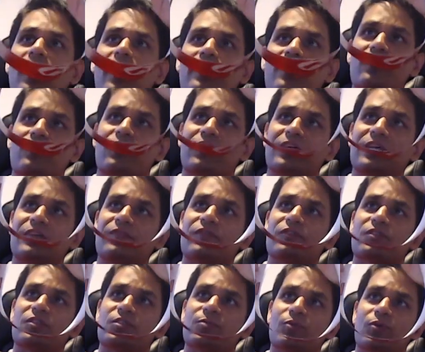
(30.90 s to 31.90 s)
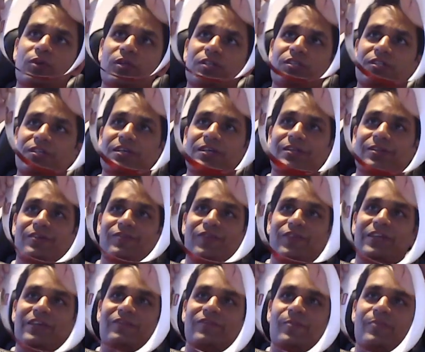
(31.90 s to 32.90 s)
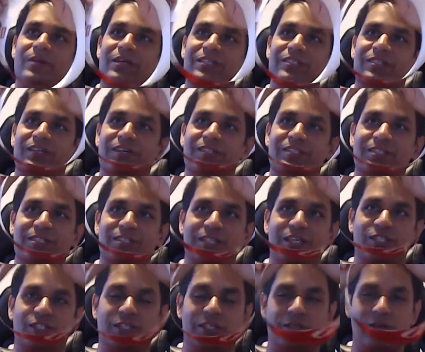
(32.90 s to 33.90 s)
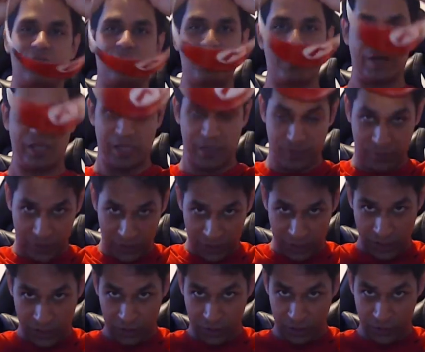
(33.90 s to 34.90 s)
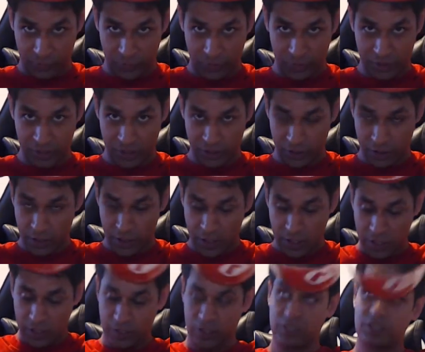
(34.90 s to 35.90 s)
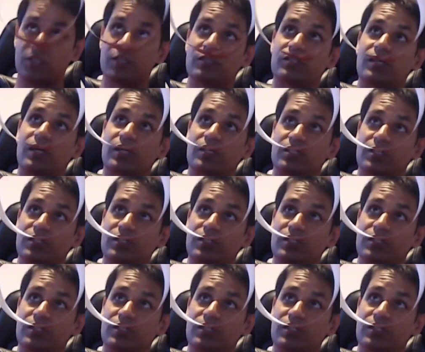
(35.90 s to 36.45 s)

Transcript: don't think even the smallest, I think even the bigger size is actually going to fit my head, because as you can probably tell, this is actually